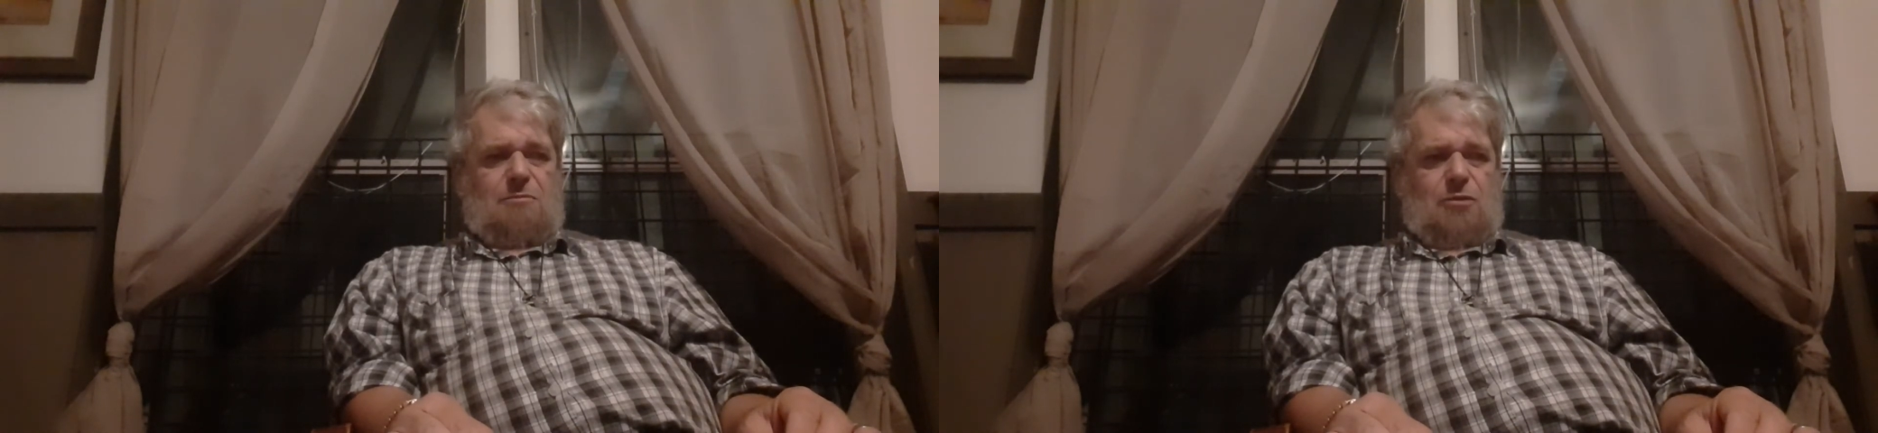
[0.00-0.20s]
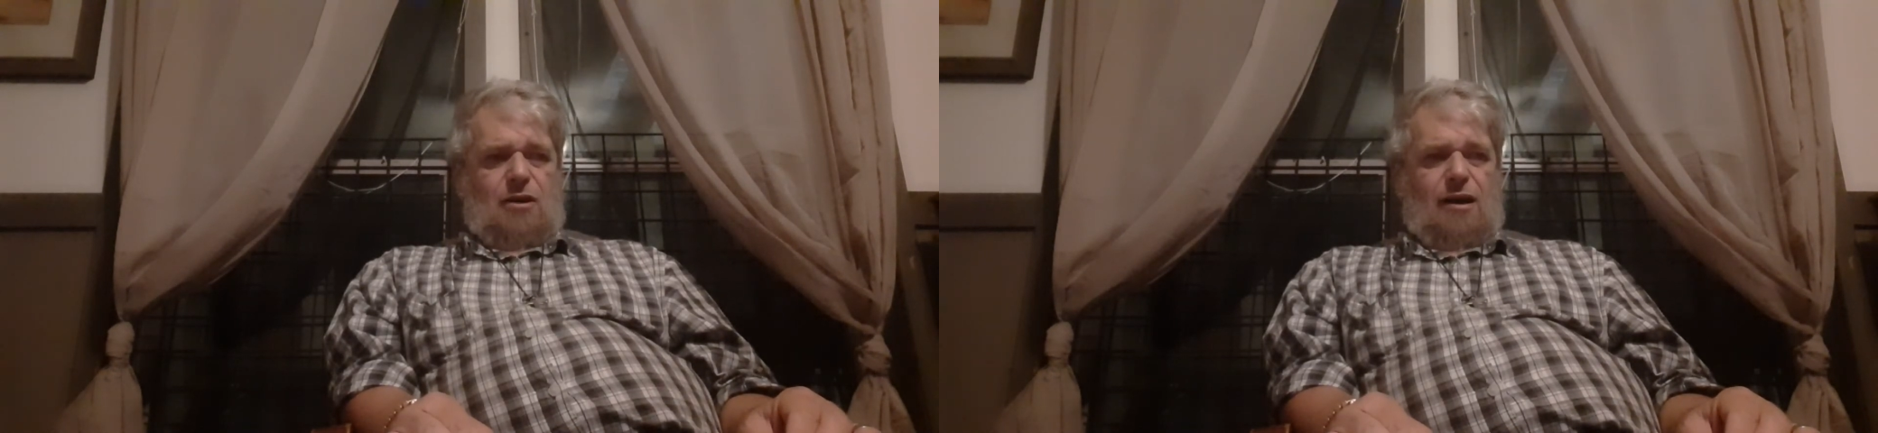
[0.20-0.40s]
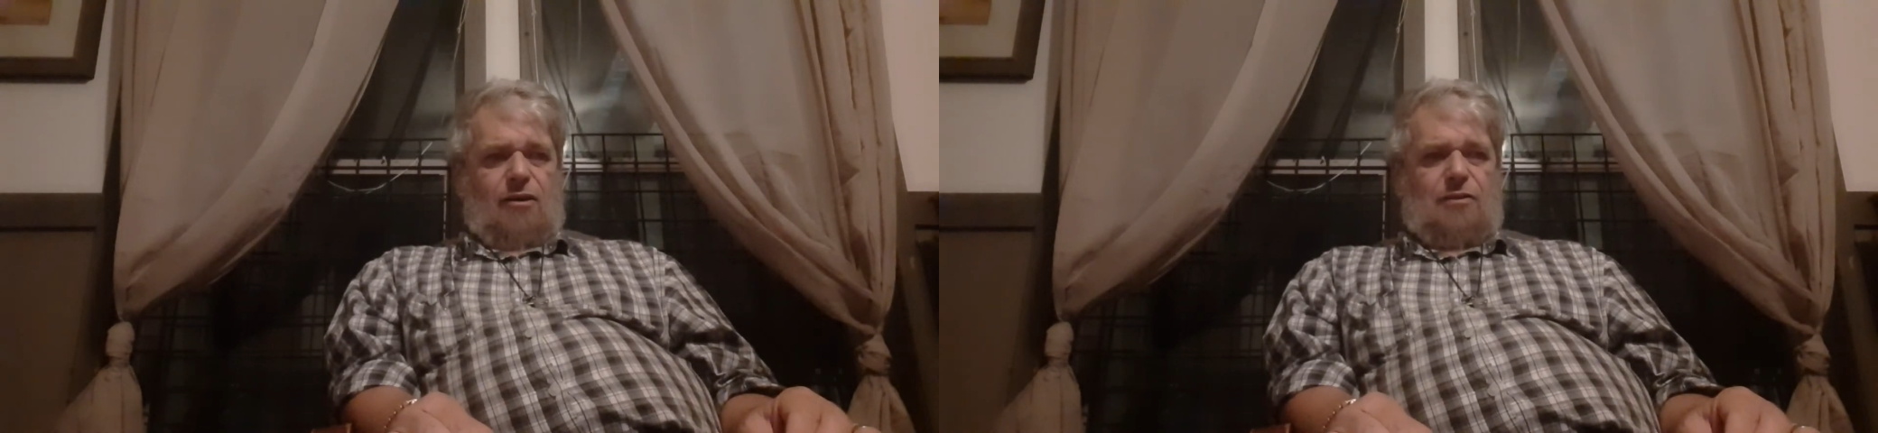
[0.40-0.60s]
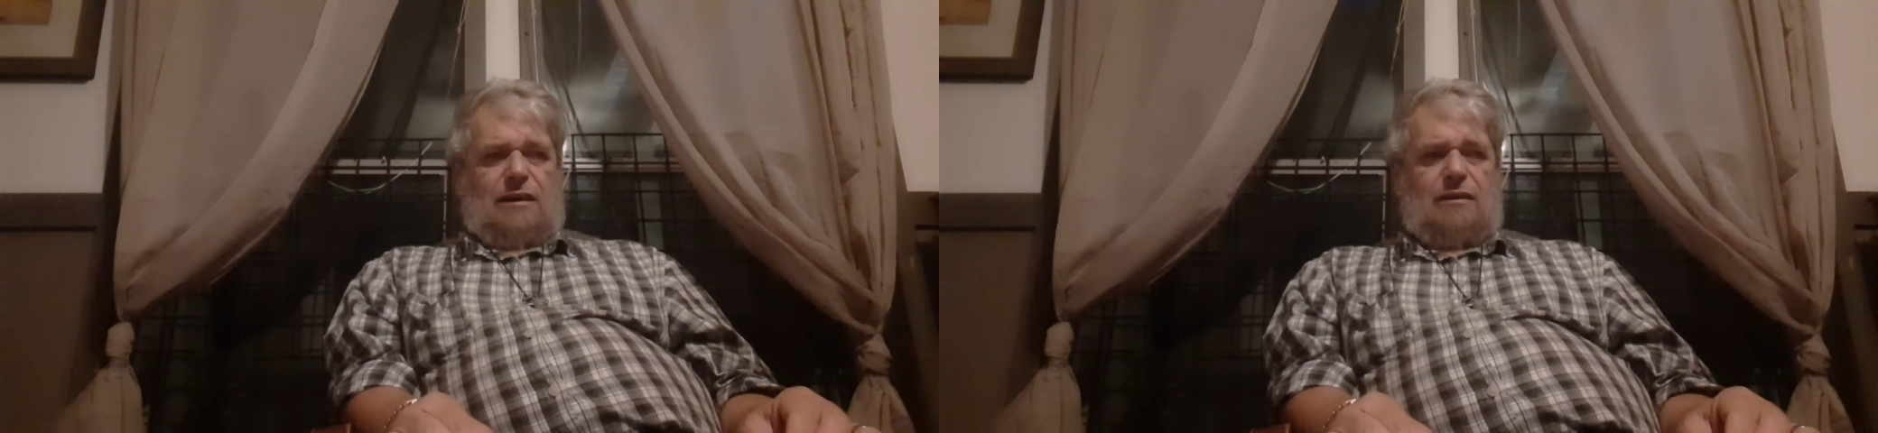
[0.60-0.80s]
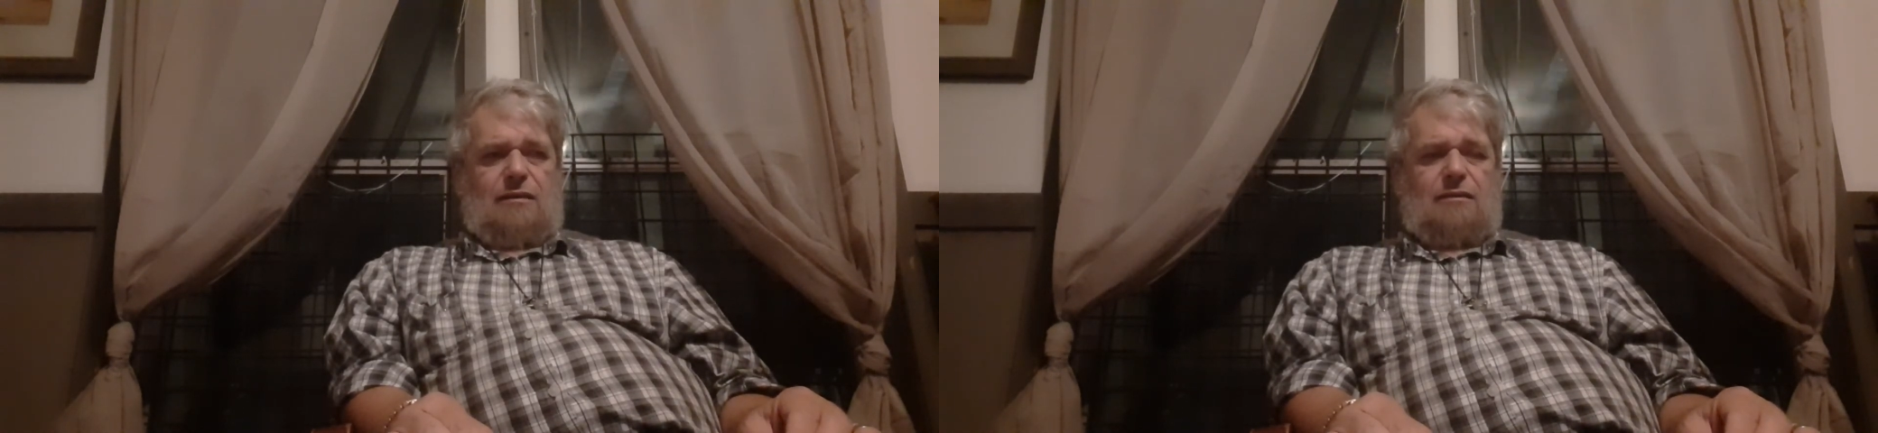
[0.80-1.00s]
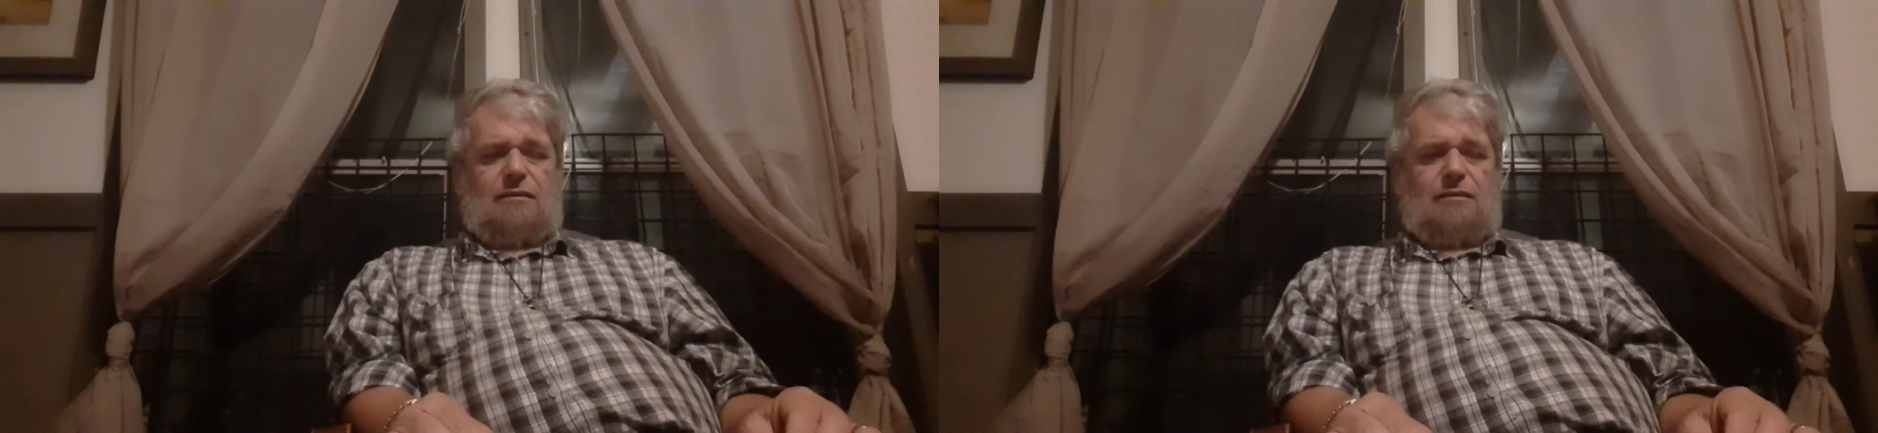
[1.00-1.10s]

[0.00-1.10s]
priory,